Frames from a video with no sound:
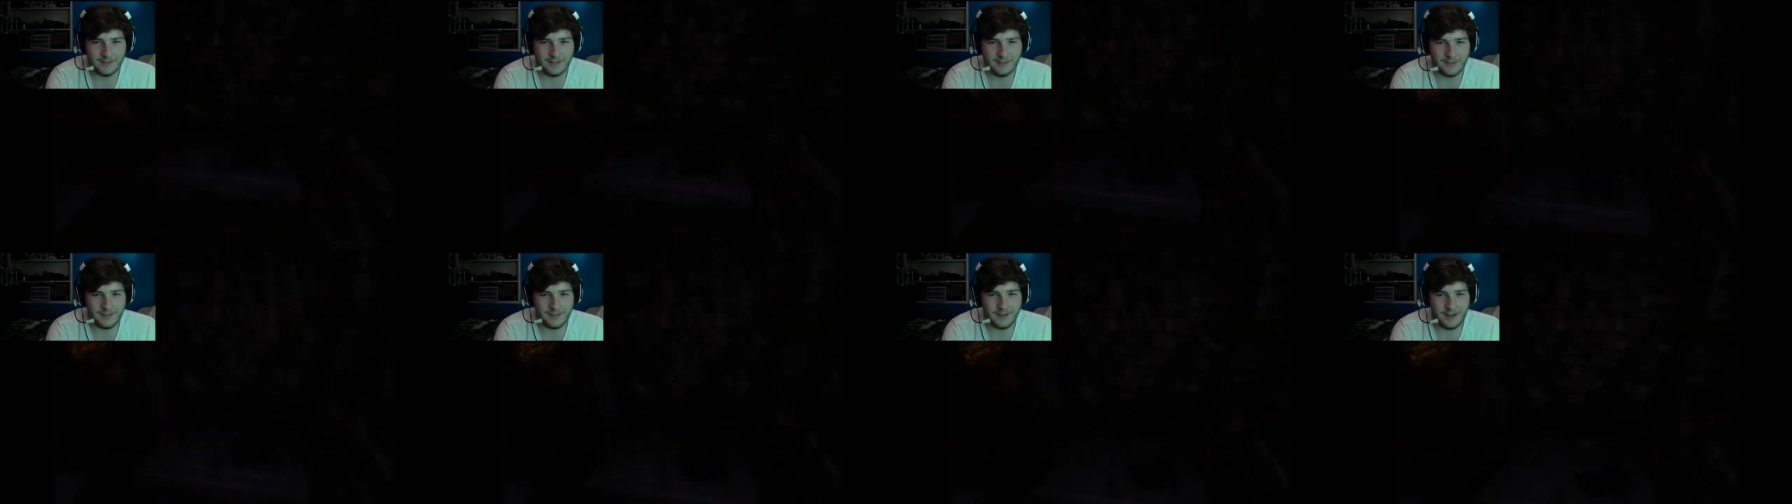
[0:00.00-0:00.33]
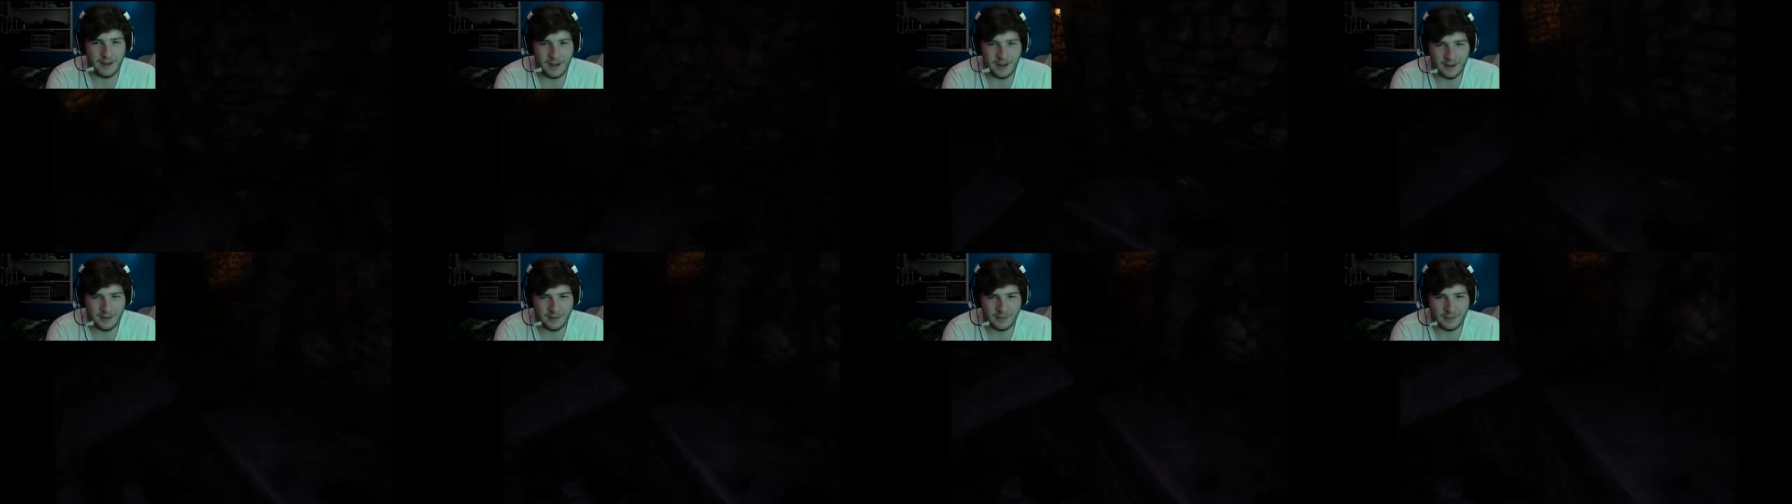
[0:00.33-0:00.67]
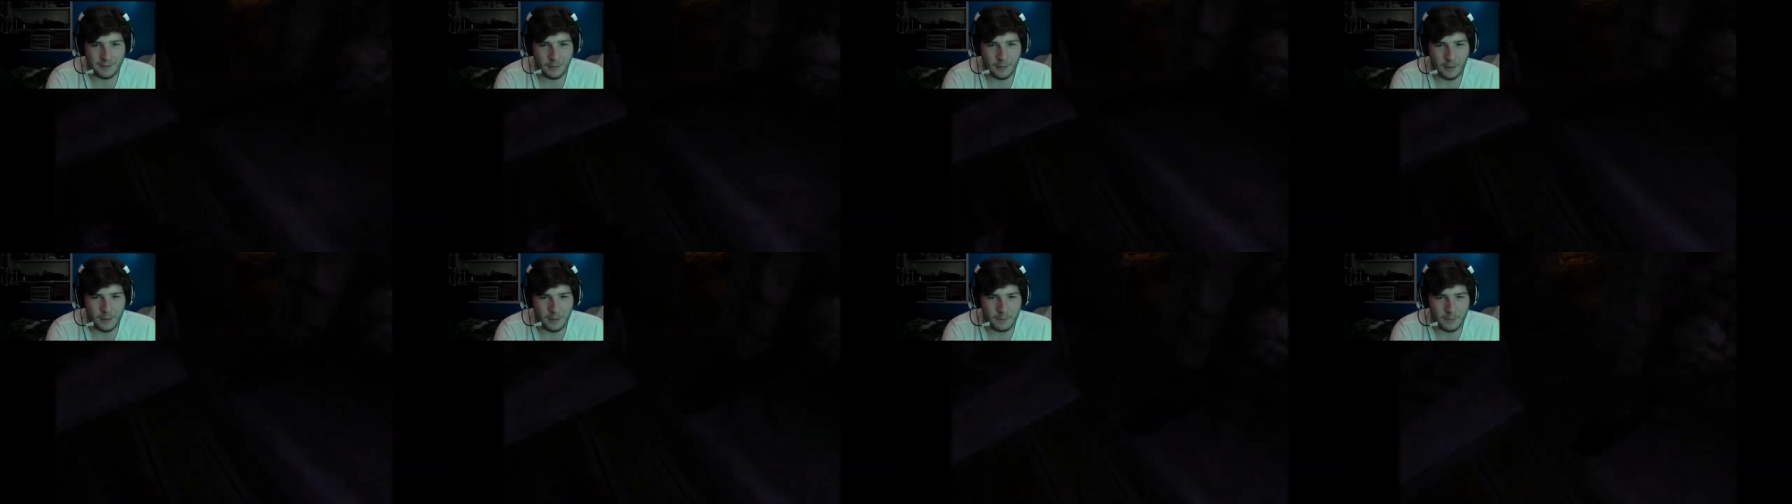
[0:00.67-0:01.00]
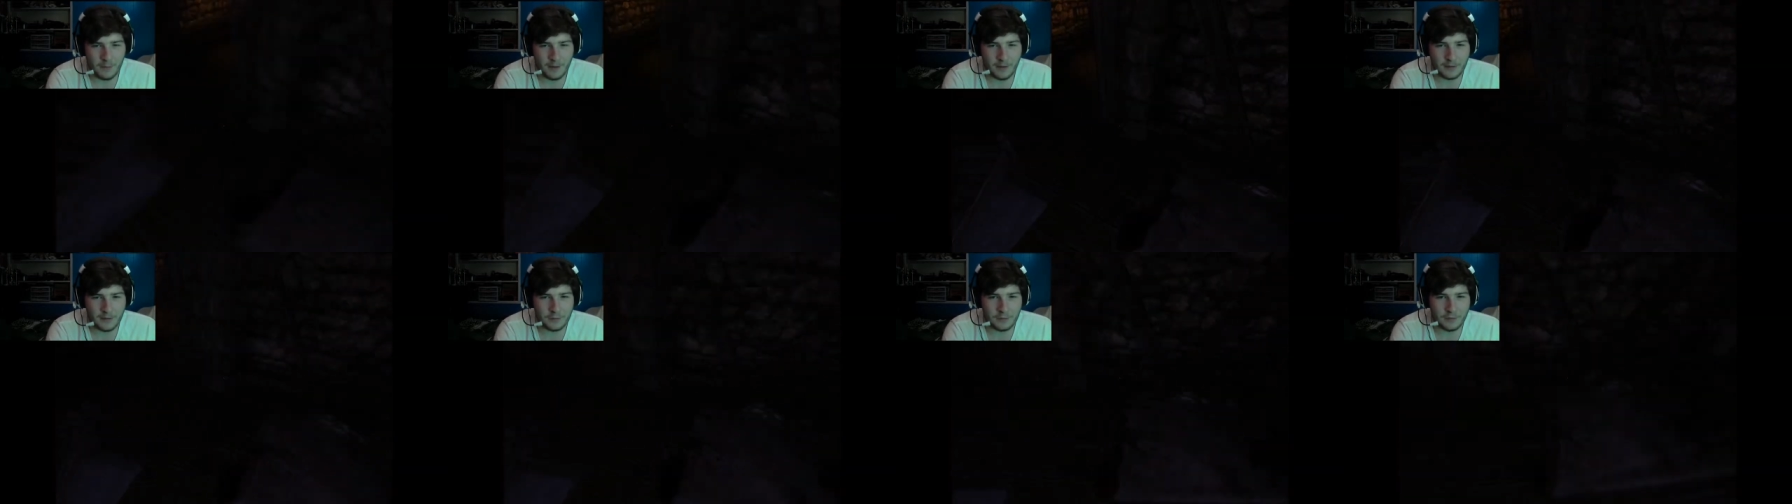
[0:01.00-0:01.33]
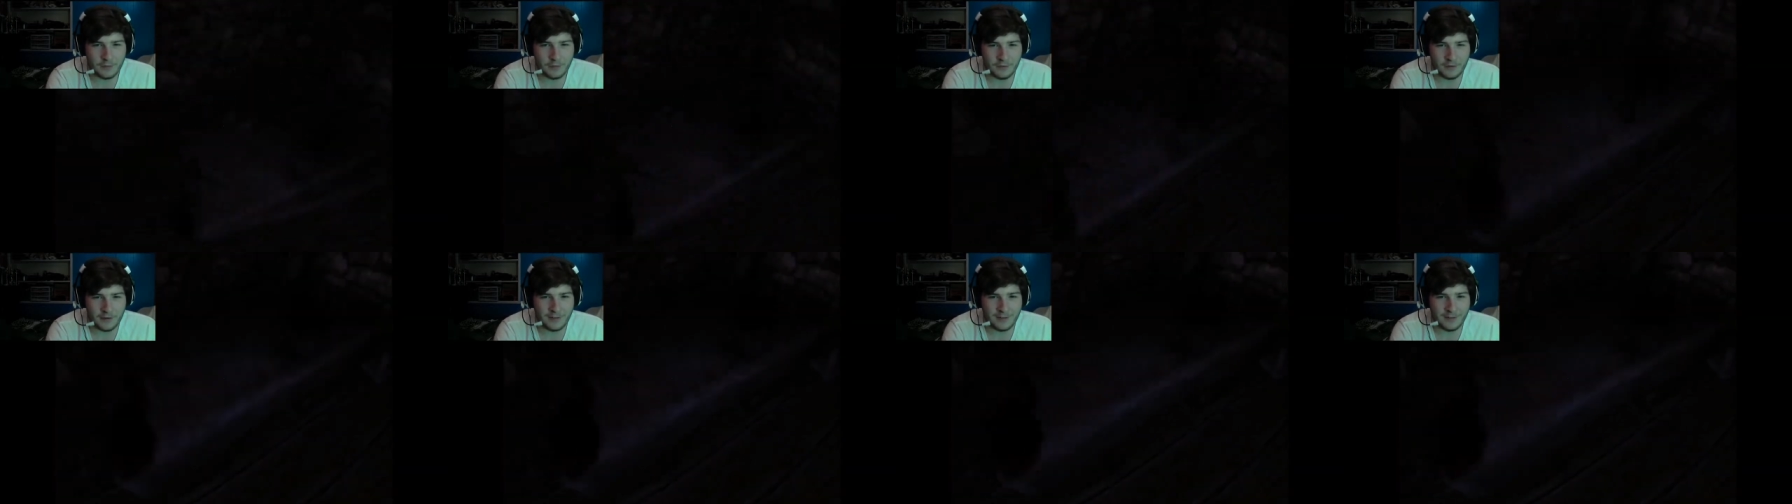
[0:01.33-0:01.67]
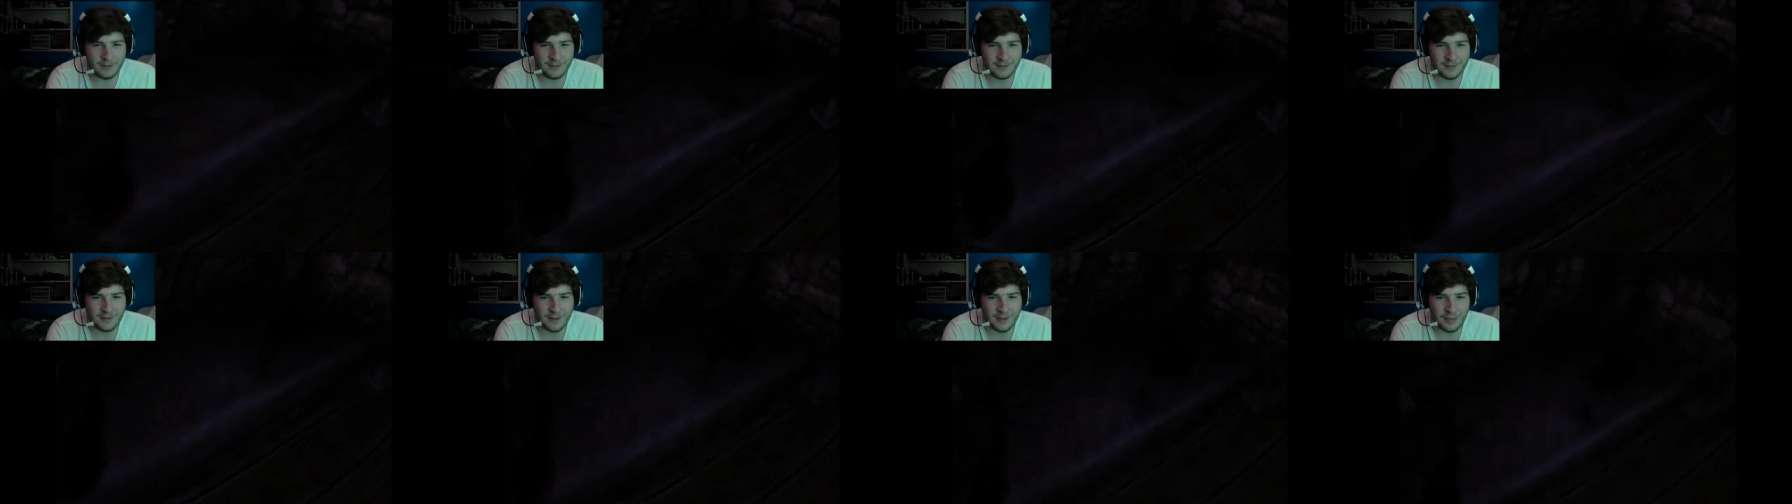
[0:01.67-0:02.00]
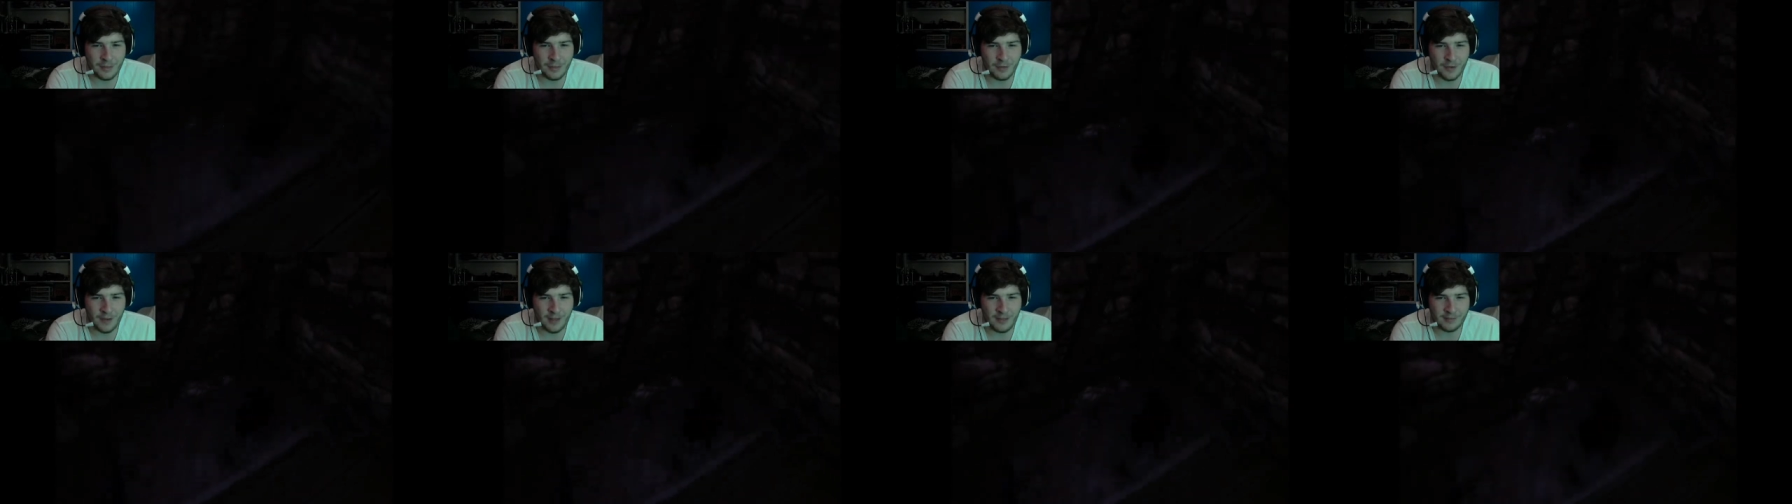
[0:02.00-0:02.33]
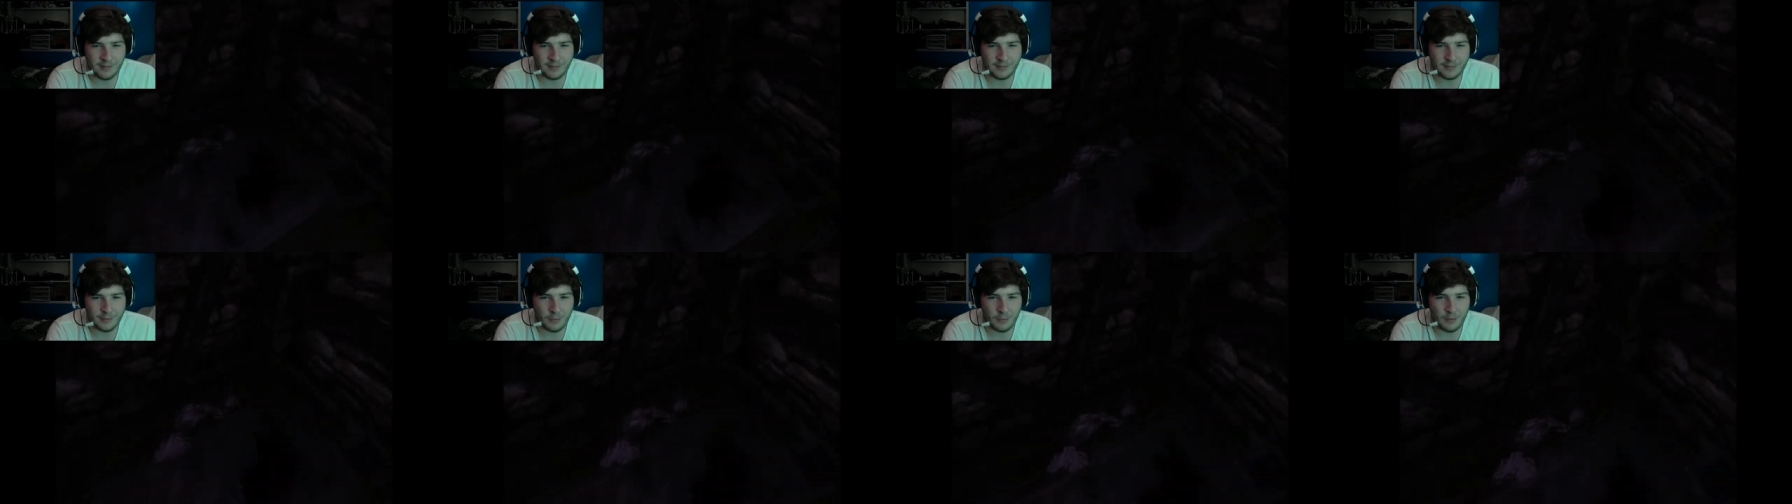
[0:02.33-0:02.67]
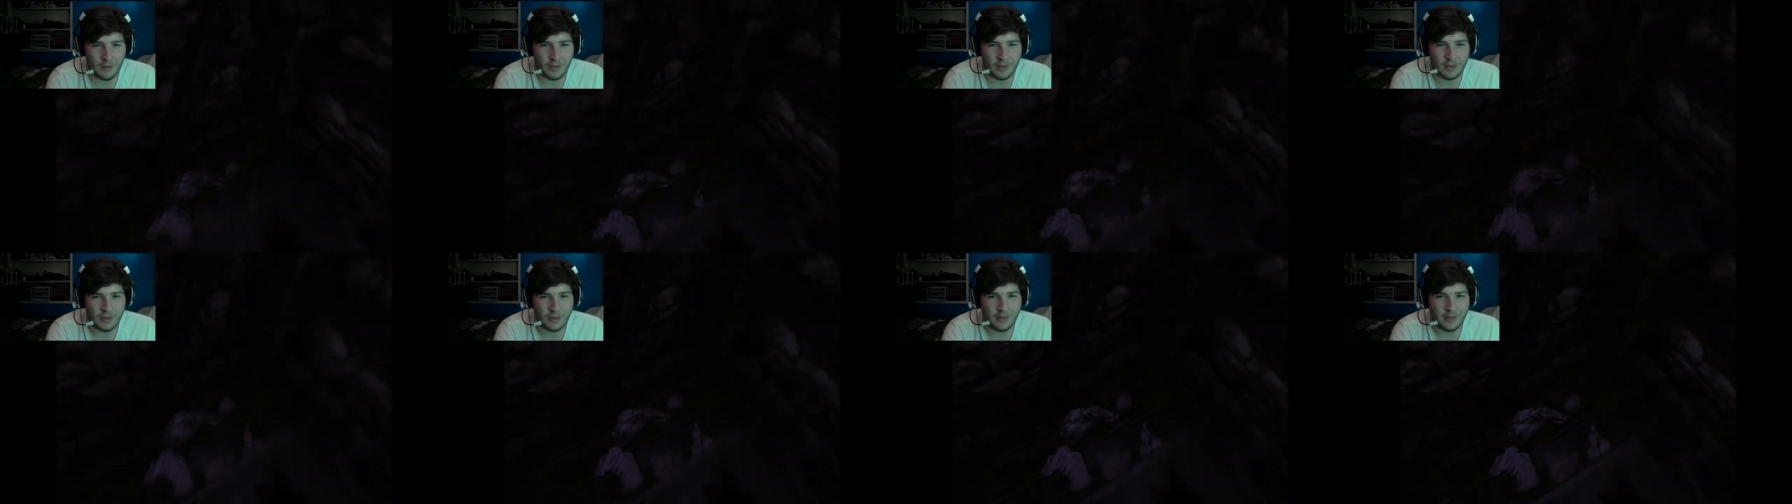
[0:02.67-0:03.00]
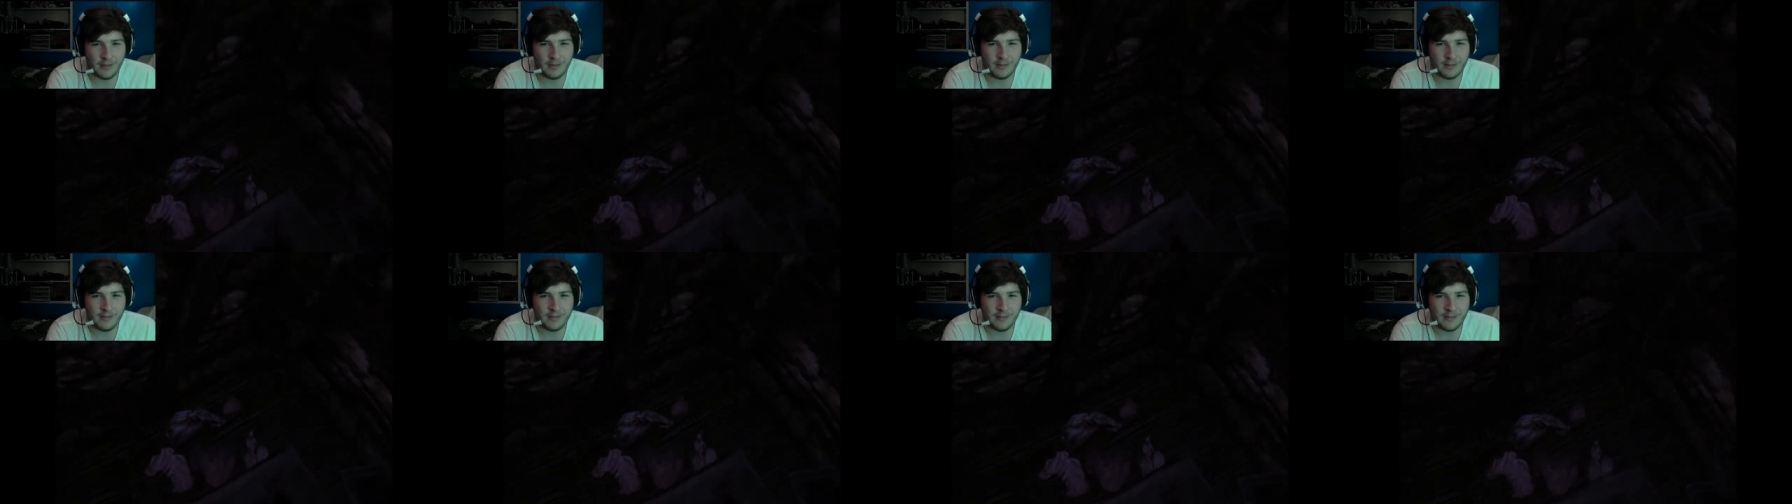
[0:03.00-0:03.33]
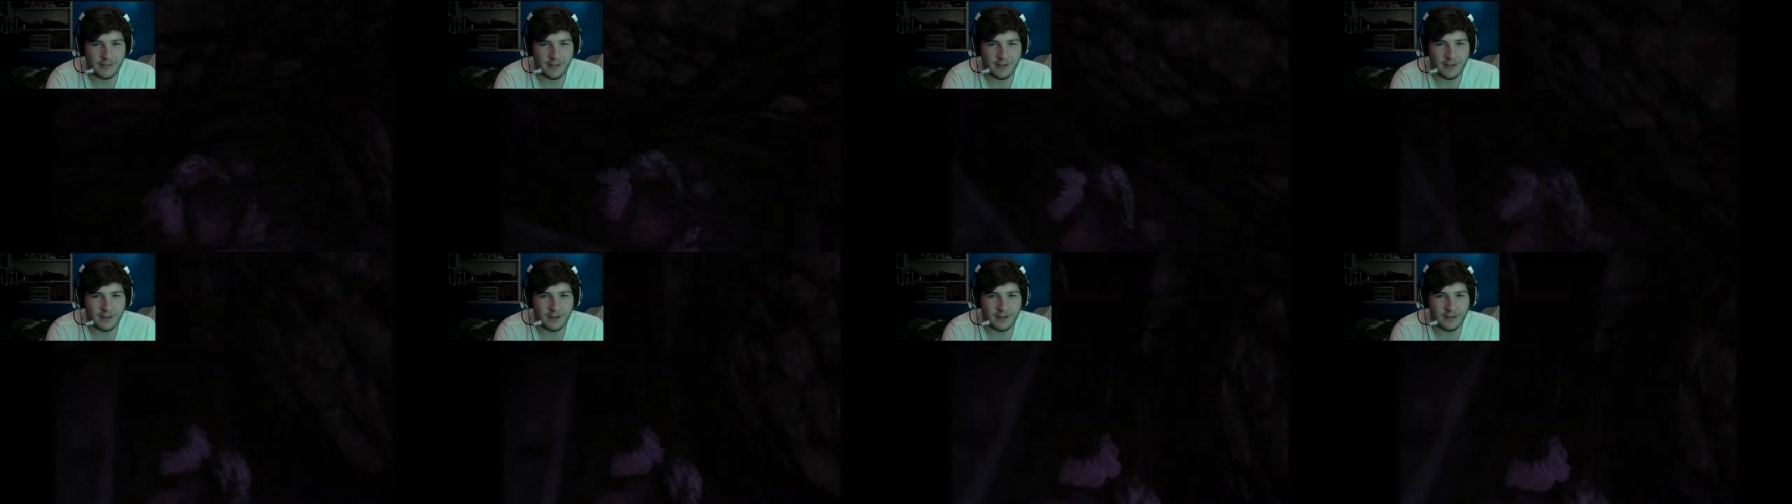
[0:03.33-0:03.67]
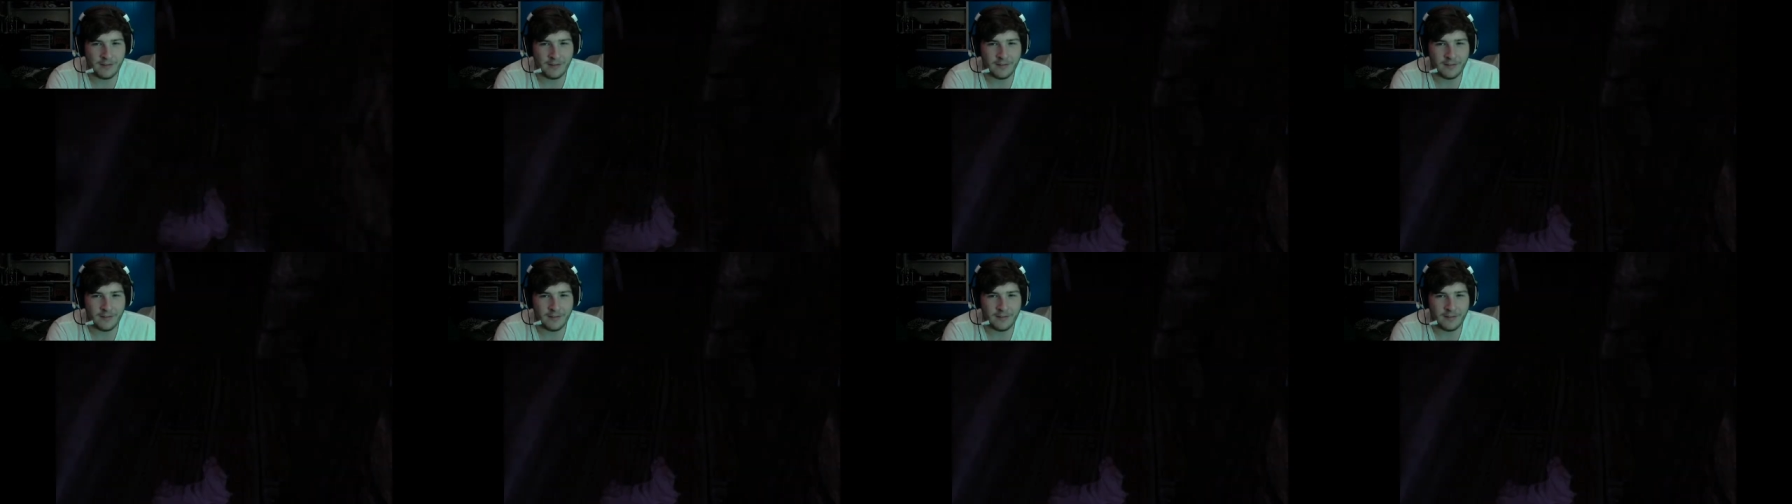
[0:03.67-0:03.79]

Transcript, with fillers: I just go up, I go straight to the teacher, ask the question, and then sit down.